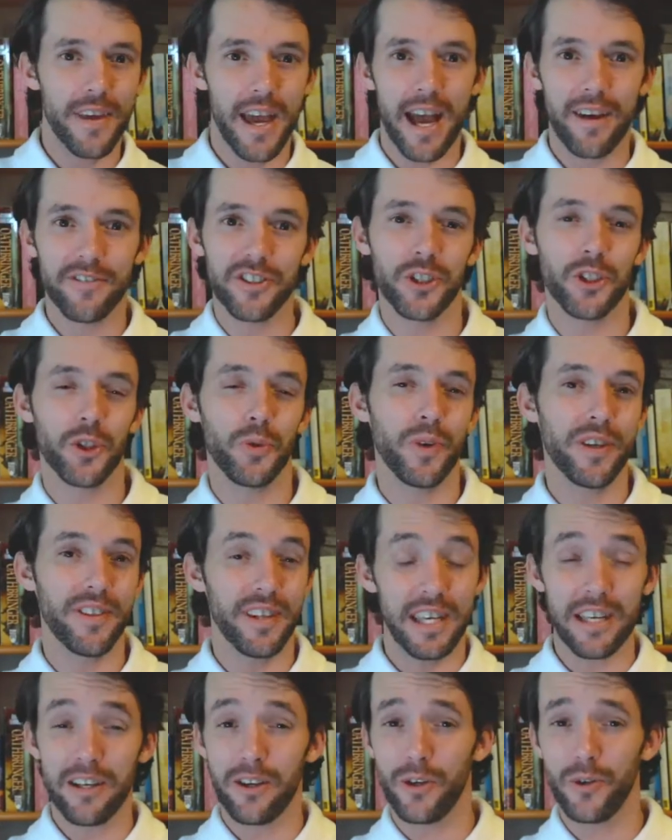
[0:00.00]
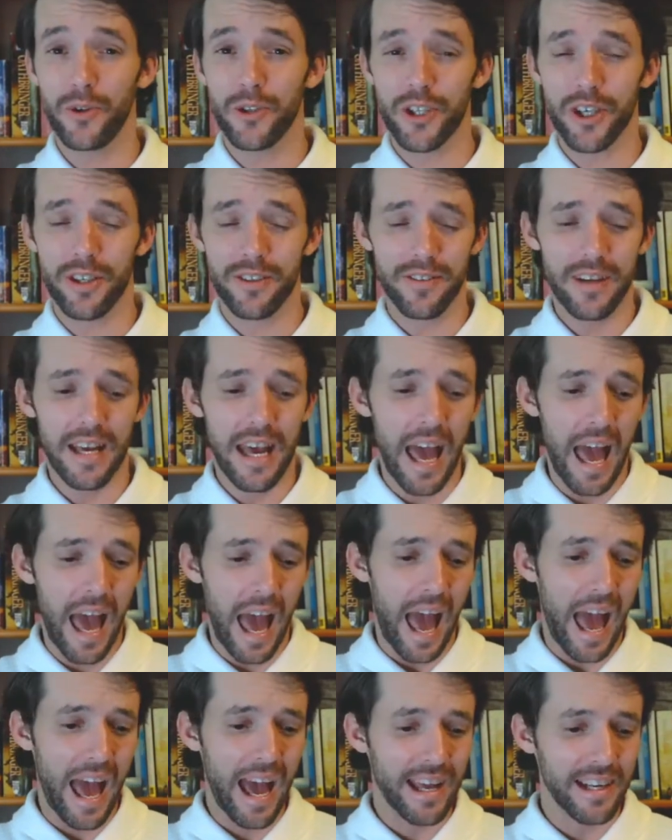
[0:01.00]
They have to do with illusion,
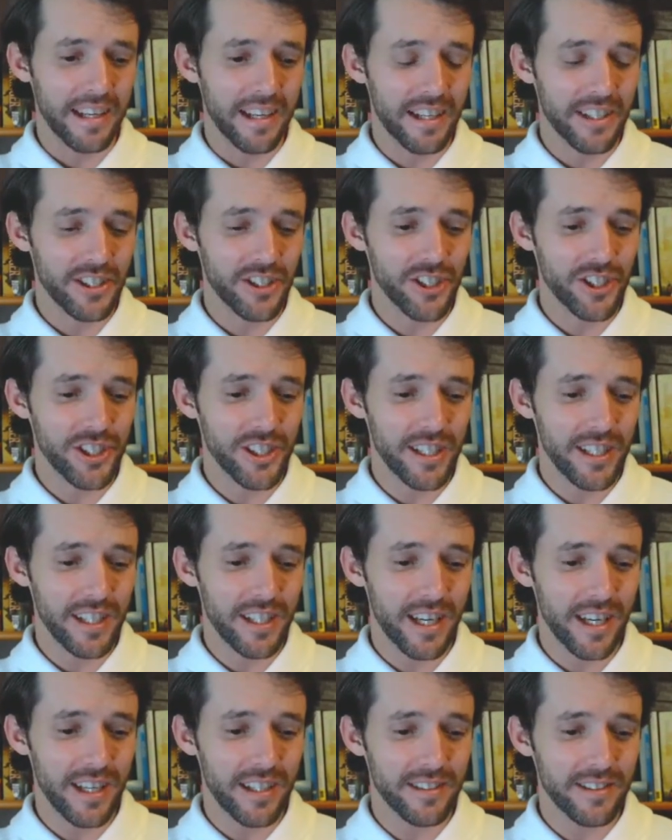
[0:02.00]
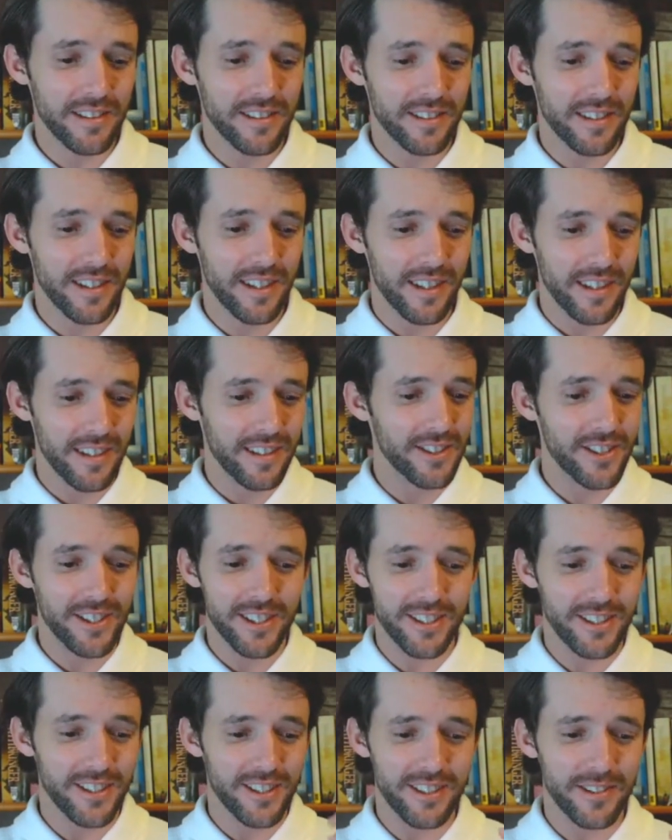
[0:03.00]
and she is
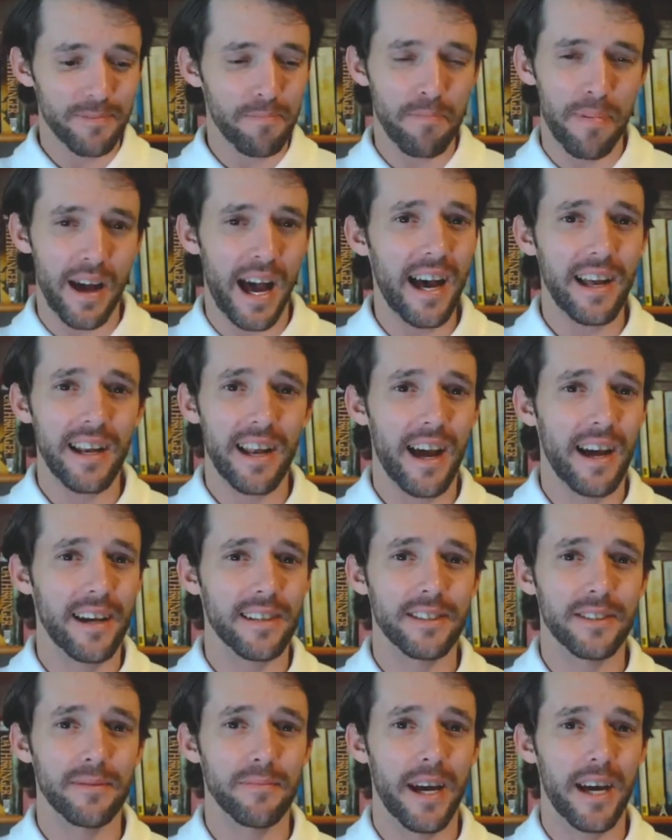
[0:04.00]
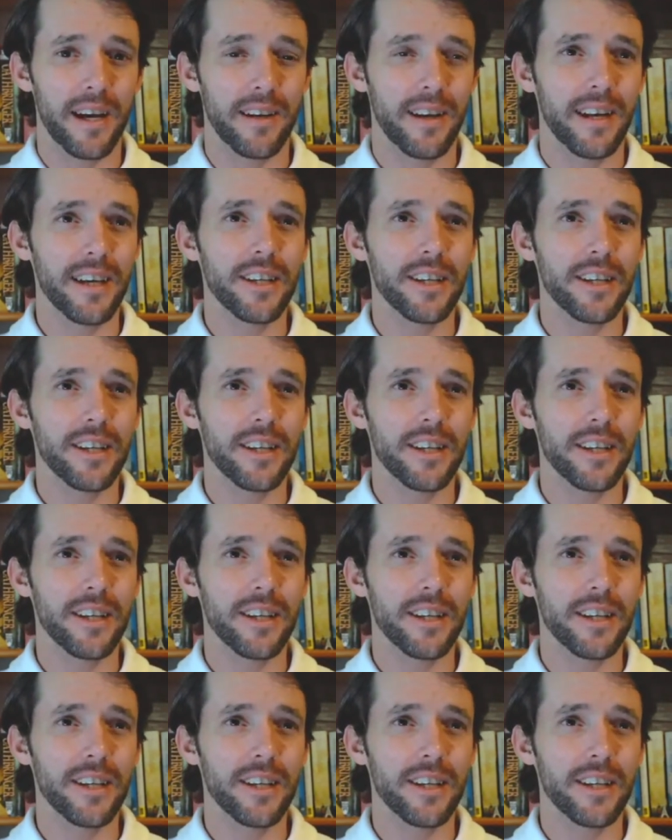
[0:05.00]
She's just badass, man.